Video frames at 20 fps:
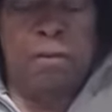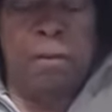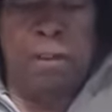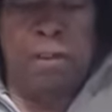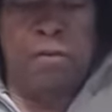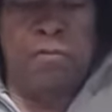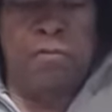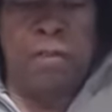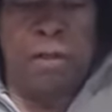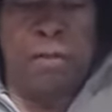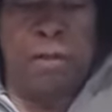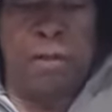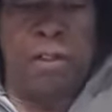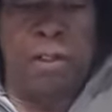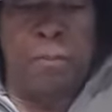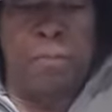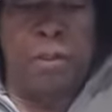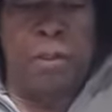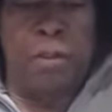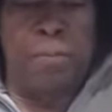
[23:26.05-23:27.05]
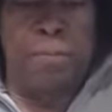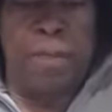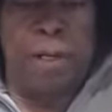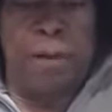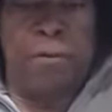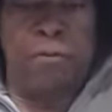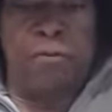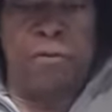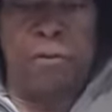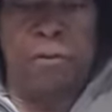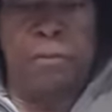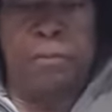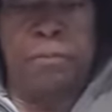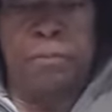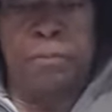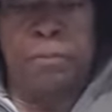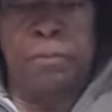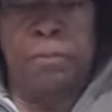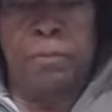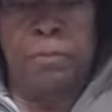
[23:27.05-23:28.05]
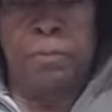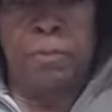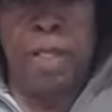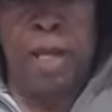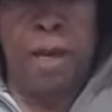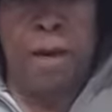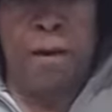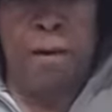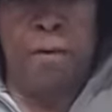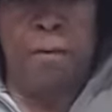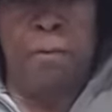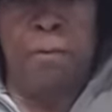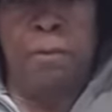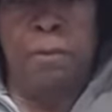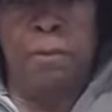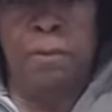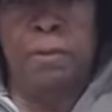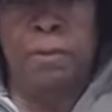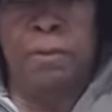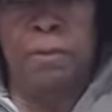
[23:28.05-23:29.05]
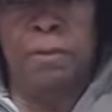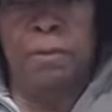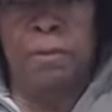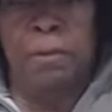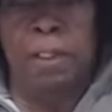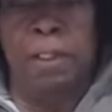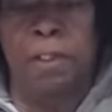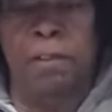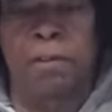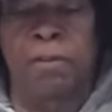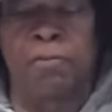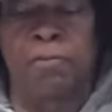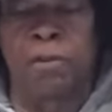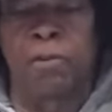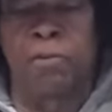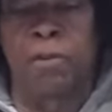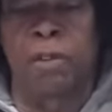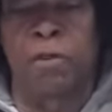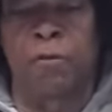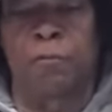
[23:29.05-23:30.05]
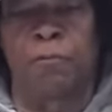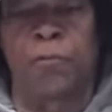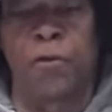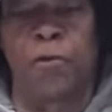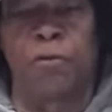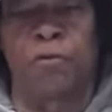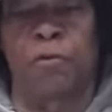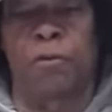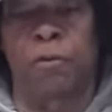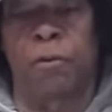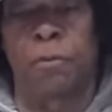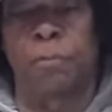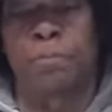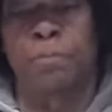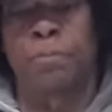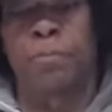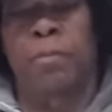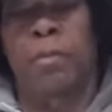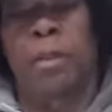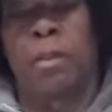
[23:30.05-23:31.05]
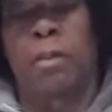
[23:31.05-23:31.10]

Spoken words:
things that are coming about now and in the near future